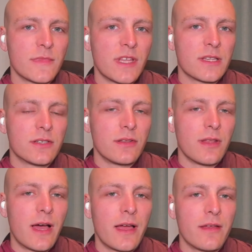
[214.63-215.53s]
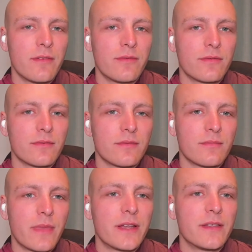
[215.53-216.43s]
It's a live
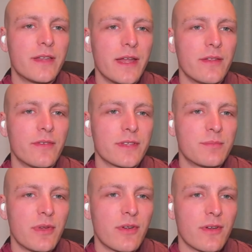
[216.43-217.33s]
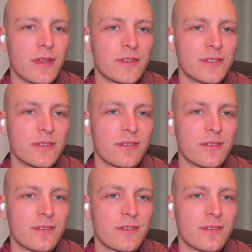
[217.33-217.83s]
meditative experience.